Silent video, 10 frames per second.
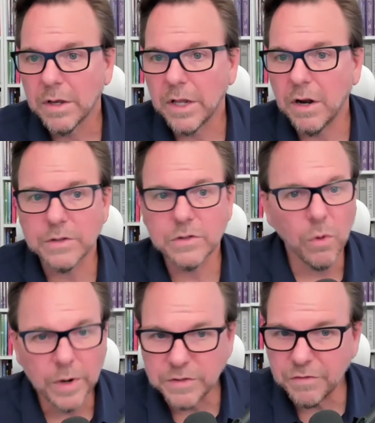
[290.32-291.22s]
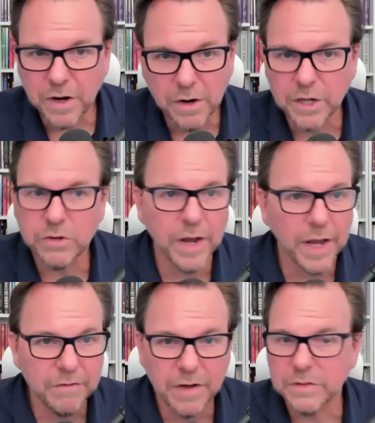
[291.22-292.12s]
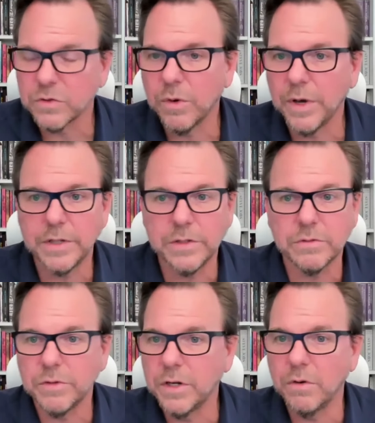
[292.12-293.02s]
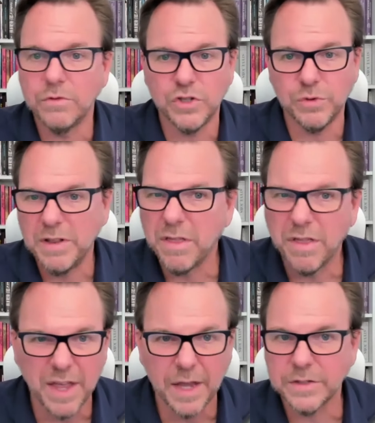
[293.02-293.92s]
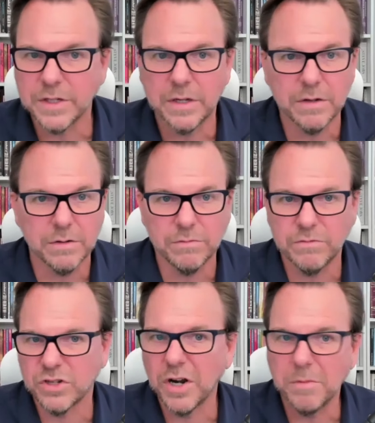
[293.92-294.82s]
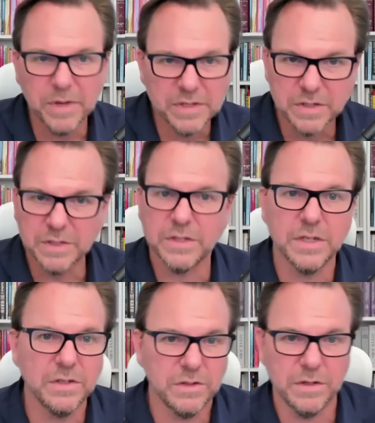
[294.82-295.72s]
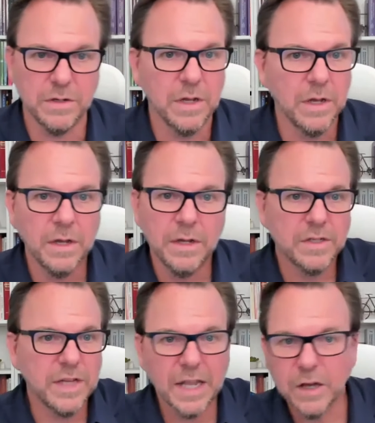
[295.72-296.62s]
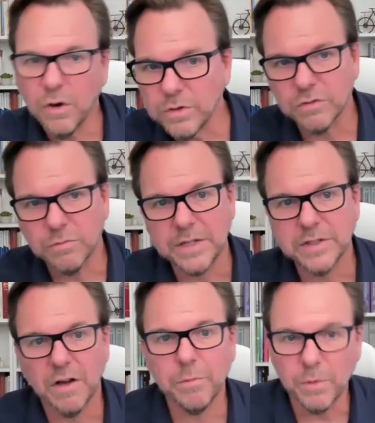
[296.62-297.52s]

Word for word: you know, I was always very creative. I was always, you know, doing things and starting businesses and setting goals for myself.